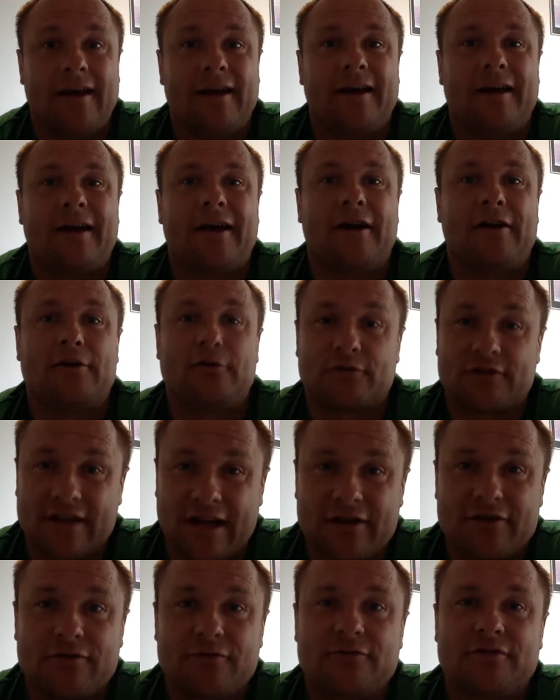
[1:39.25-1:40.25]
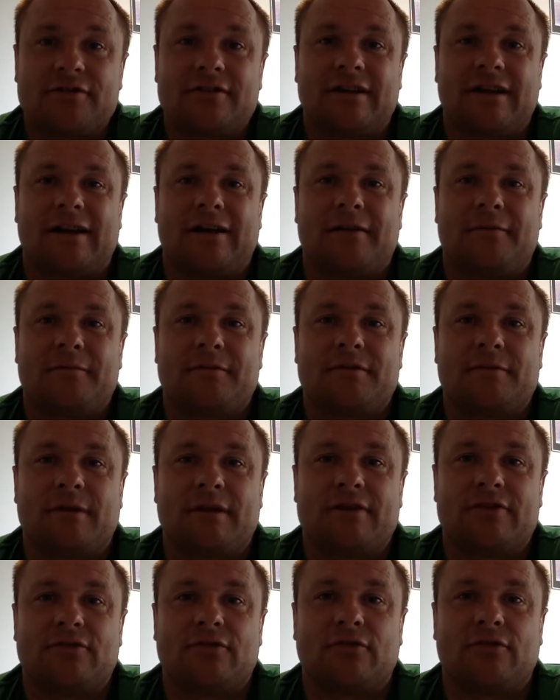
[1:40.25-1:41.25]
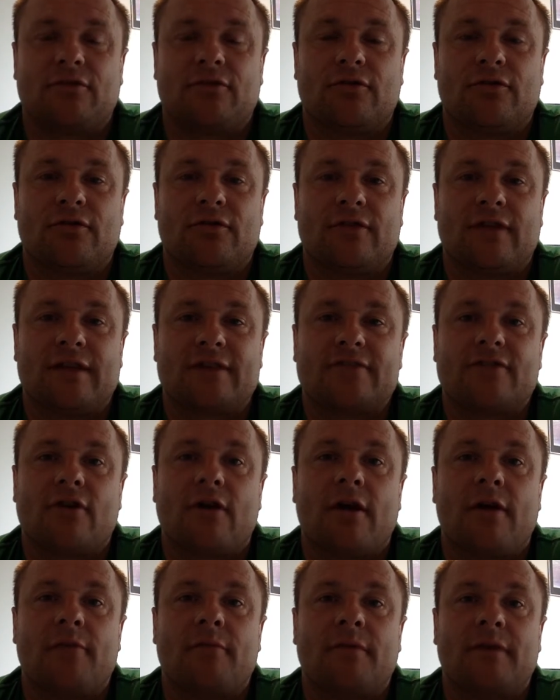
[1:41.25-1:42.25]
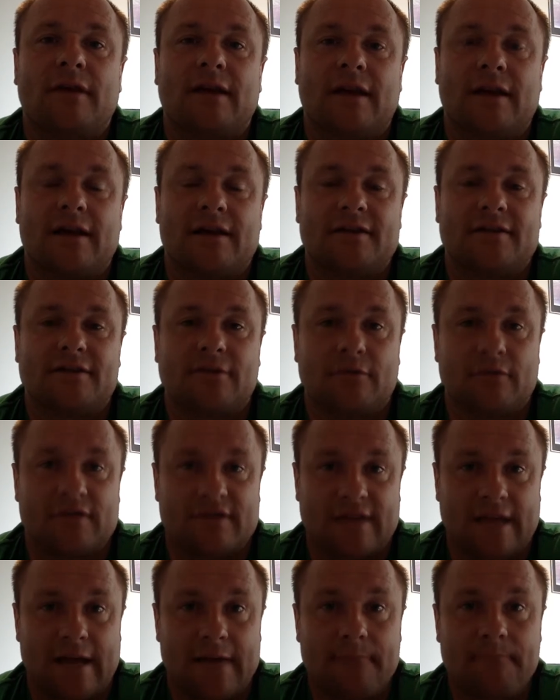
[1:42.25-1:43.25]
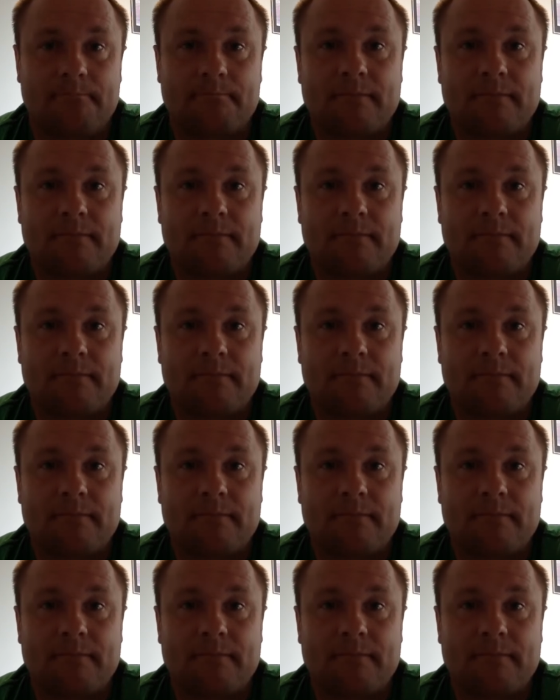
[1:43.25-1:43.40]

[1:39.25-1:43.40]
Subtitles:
your schedules to make sure that time is still the same.